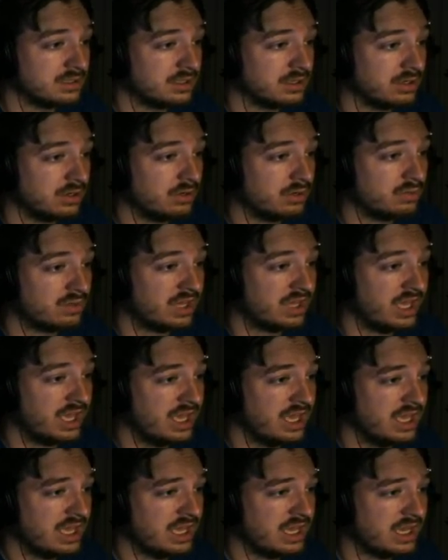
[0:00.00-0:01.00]

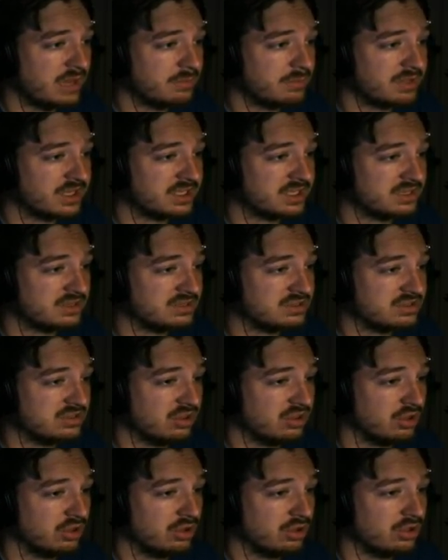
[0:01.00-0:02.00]
Okay, I'm like
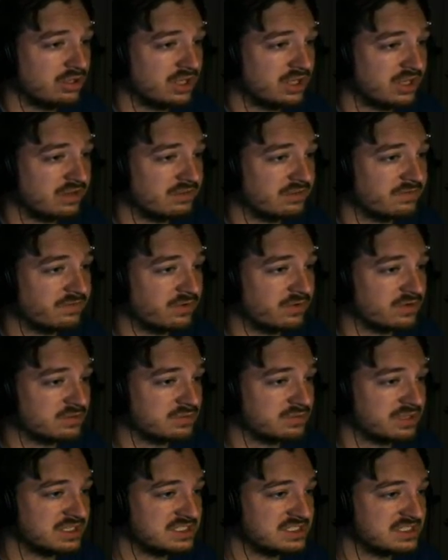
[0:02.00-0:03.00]
looking for a
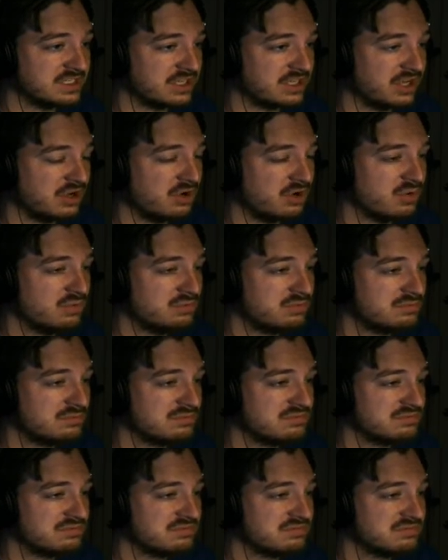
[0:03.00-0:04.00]
place to go.
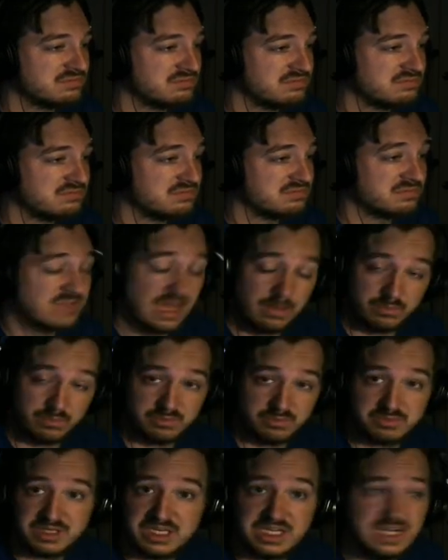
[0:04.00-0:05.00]
That would
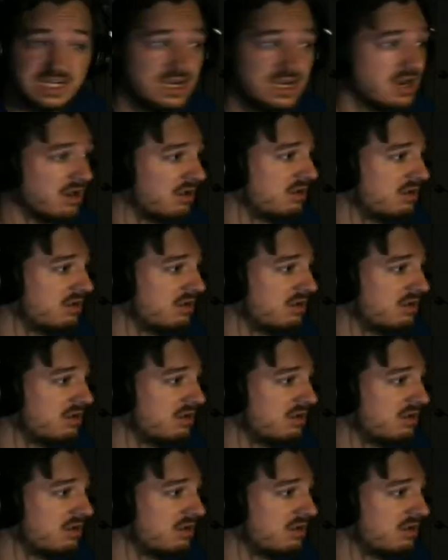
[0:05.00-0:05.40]
be here.